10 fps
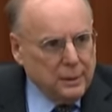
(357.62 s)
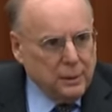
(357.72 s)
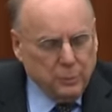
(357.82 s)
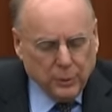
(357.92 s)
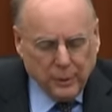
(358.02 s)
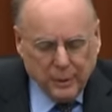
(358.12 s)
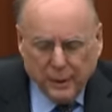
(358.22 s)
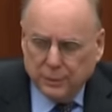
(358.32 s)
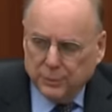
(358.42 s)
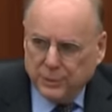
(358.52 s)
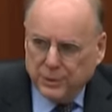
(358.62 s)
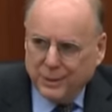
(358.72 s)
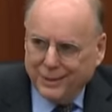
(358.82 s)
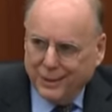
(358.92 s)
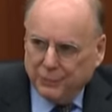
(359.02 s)
community, and it was a
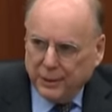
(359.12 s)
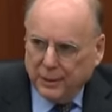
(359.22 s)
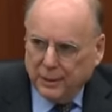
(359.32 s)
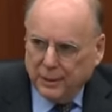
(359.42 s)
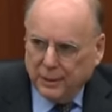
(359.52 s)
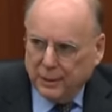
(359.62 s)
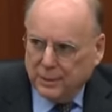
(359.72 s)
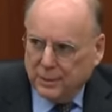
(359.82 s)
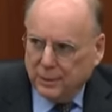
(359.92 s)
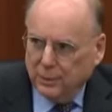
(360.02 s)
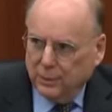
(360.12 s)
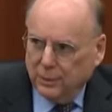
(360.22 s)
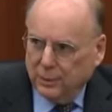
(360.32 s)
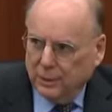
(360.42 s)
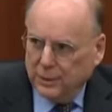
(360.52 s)
significant and
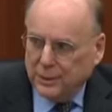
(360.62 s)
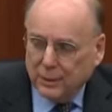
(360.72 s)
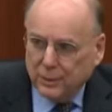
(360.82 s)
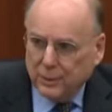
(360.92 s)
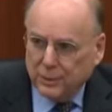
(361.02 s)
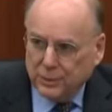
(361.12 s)
signal, uh, singular,